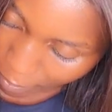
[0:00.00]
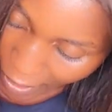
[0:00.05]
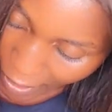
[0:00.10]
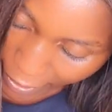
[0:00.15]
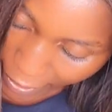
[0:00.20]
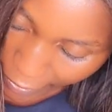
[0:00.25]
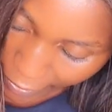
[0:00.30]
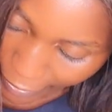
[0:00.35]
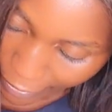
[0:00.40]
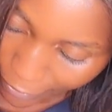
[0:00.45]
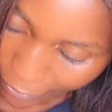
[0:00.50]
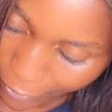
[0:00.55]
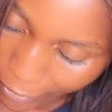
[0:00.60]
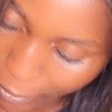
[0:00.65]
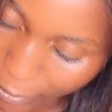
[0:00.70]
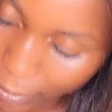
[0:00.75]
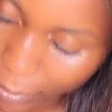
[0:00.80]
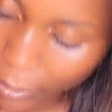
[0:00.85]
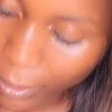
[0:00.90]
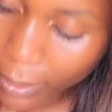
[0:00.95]
Be
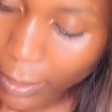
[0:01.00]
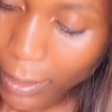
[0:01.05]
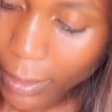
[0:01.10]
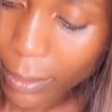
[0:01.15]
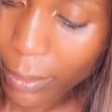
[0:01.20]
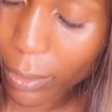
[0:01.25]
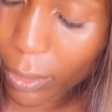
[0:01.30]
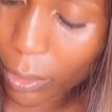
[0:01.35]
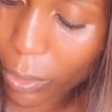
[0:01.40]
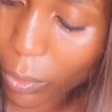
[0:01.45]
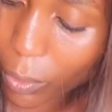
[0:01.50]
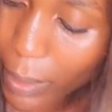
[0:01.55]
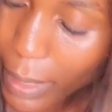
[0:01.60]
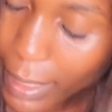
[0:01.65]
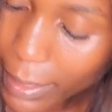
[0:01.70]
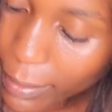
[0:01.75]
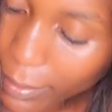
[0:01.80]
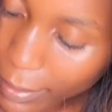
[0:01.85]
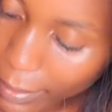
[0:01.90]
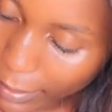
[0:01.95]
careful not to
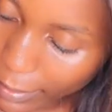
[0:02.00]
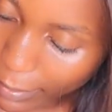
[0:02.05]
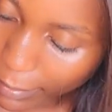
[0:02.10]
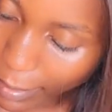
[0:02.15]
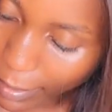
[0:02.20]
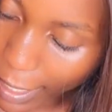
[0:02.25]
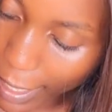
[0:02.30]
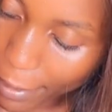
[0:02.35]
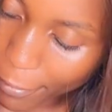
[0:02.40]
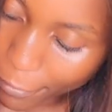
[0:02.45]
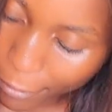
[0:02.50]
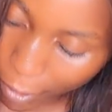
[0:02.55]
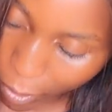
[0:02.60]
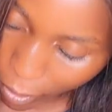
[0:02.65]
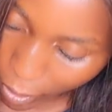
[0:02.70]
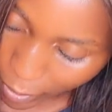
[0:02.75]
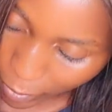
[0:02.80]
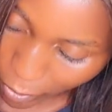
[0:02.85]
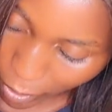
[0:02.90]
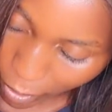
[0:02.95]
cut I
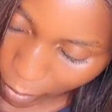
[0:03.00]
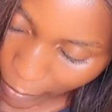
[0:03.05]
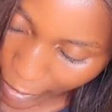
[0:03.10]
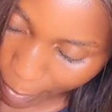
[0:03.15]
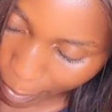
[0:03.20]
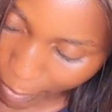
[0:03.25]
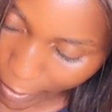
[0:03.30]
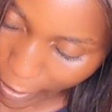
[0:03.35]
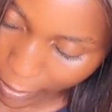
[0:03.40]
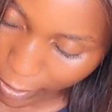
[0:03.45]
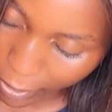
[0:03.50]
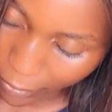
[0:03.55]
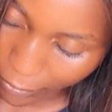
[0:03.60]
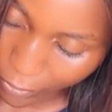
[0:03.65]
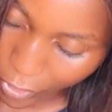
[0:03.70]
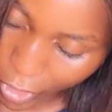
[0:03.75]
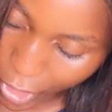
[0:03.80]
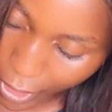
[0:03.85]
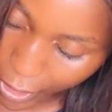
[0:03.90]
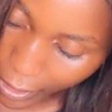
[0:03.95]
forgot all my parts
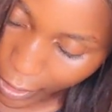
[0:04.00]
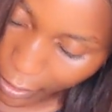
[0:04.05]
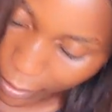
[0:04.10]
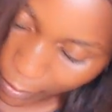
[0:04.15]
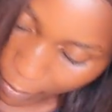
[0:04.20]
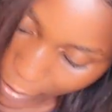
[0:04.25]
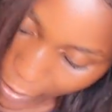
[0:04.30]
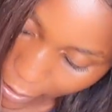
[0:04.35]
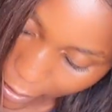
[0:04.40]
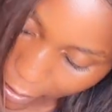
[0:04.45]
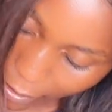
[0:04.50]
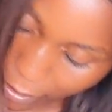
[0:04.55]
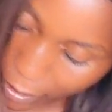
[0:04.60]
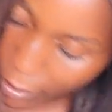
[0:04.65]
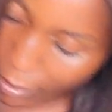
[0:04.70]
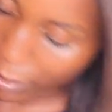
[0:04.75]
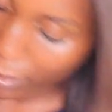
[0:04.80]
of chicken, man.